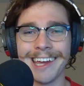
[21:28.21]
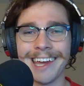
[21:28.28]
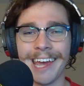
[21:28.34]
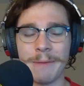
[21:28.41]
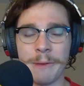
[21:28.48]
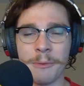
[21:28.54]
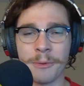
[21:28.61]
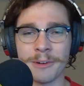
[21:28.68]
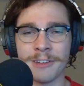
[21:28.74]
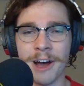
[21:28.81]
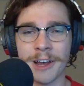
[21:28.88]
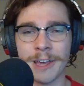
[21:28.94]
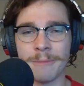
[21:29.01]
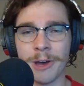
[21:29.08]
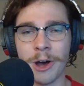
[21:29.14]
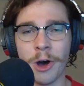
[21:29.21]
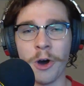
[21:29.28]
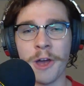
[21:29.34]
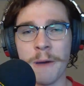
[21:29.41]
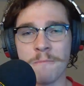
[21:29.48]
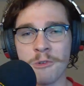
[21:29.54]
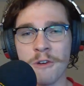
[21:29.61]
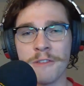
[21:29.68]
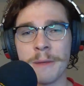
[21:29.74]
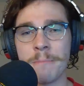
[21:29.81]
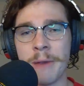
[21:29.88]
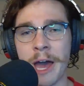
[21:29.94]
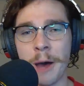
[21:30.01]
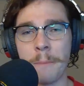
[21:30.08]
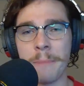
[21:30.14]
And people were talking about, oh yeah, move the
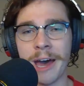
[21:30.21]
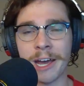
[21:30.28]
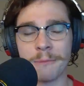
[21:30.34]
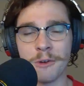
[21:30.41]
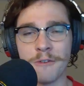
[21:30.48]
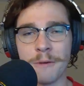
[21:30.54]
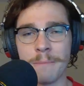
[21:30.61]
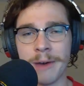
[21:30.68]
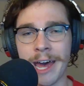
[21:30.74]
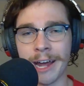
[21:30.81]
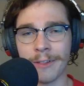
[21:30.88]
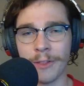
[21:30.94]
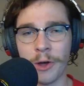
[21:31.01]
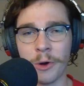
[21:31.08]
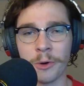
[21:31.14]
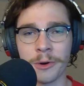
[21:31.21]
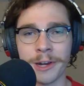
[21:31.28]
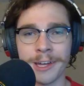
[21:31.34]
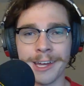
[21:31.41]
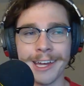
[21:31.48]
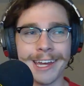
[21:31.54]
mound back, move it back, lower it.